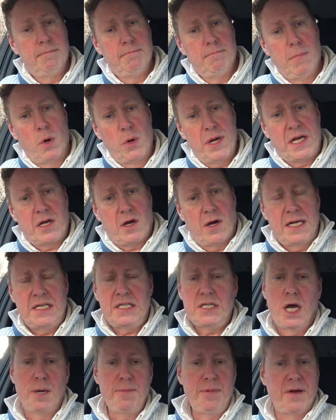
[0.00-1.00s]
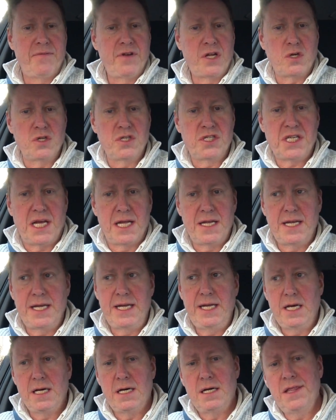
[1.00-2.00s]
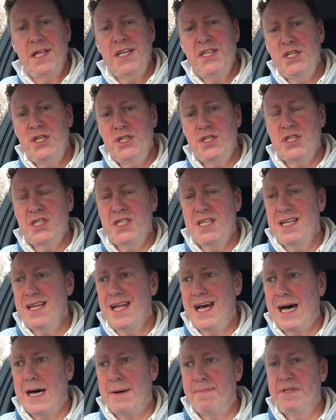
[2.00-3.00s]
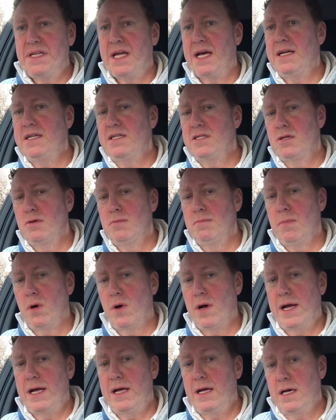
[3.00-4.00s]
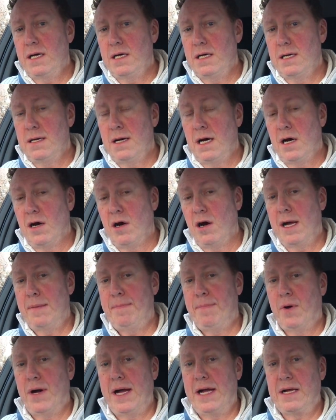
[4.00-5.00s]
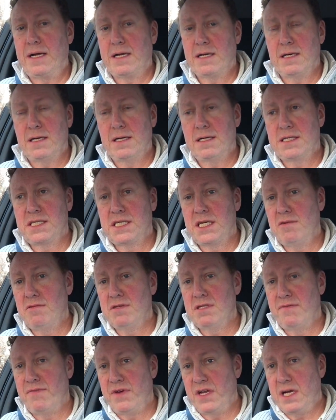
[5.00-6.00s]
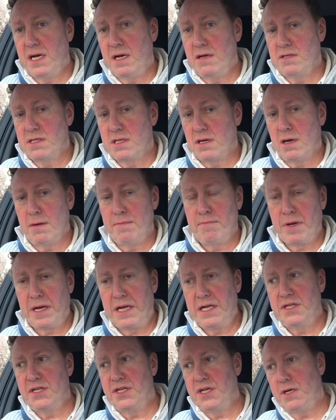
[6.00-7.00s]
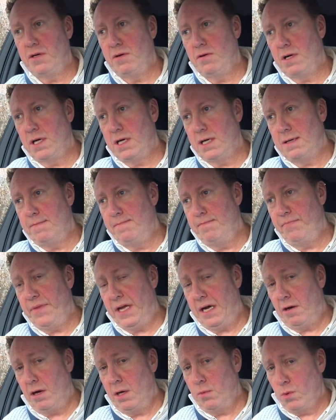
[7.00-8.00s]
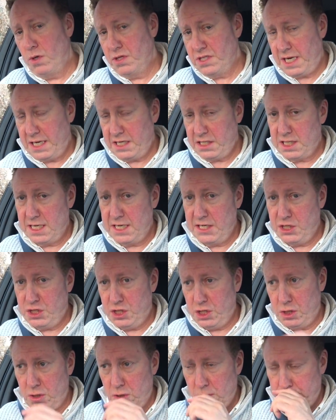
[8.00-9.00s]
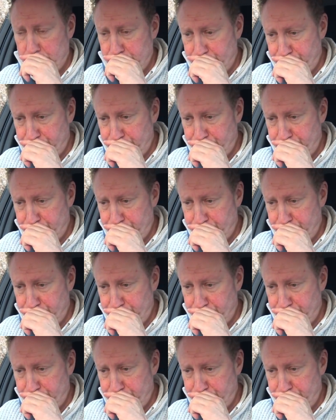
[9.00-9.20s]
Morning guys, hope you're having a good Sunday. This is just an update to my Haibike series of videos that I'm bringing to you. Now I was actually due,